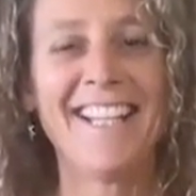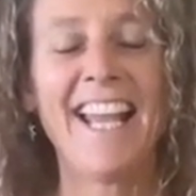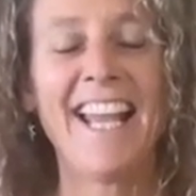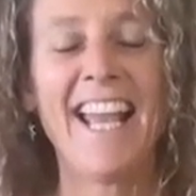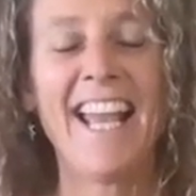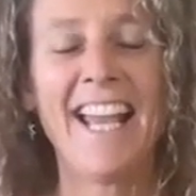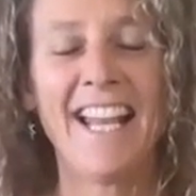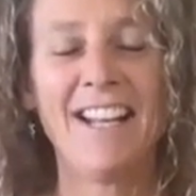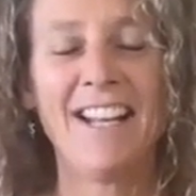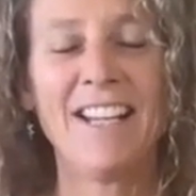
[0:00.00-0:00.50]

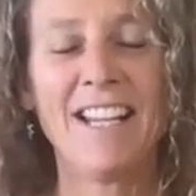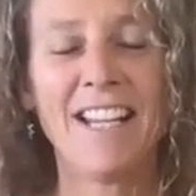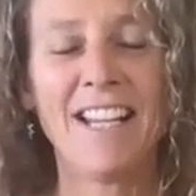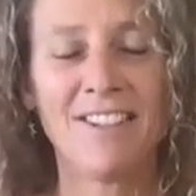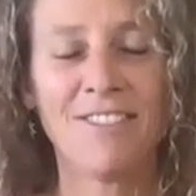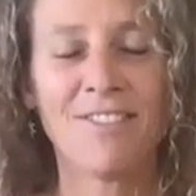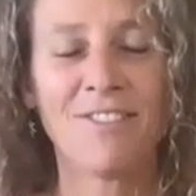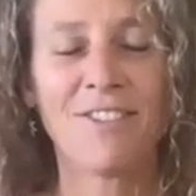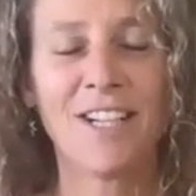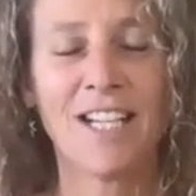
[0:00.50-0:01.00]
And
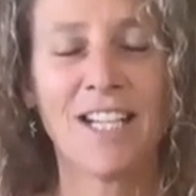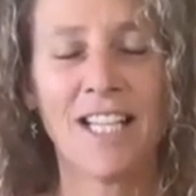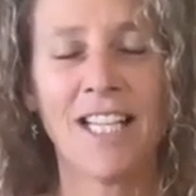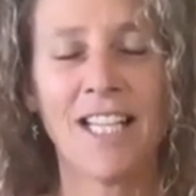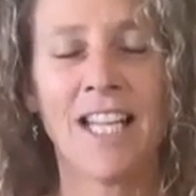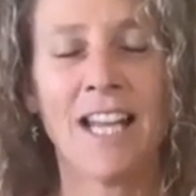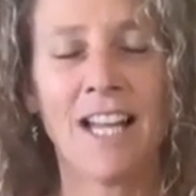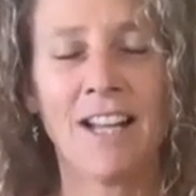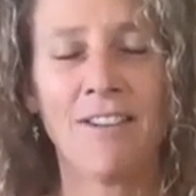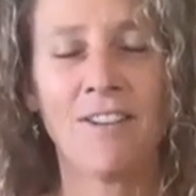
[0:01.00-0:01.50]

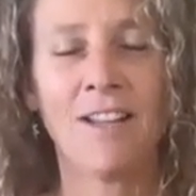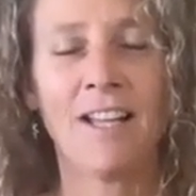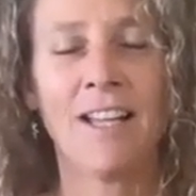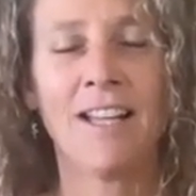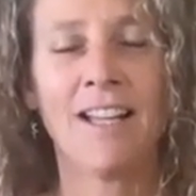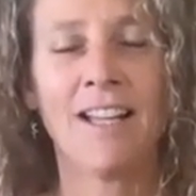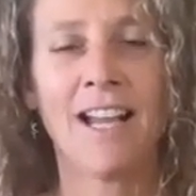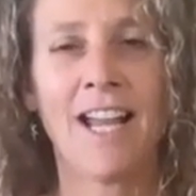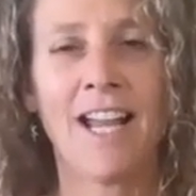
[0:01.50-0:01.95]
really,